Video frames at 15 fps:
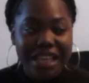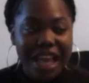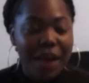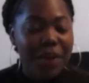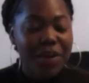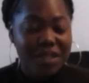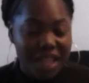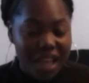I
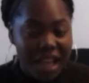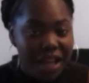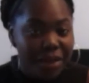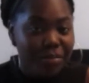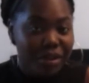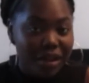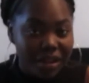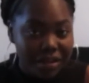was stuck at the
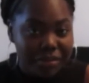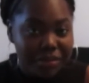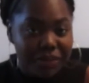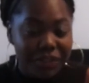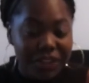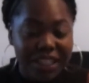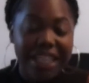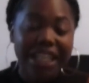bottom
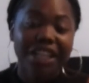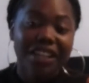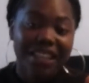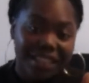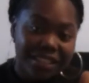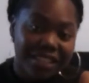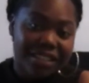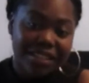for the
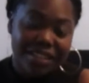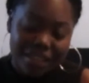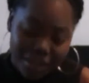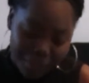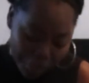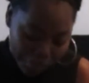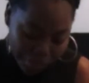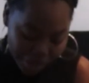longest,
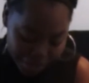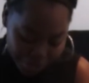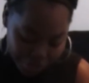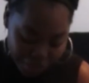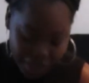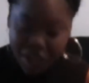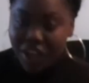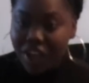but we
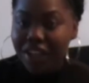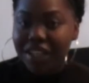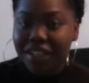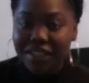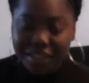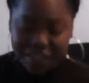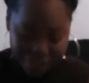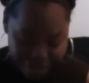thank god.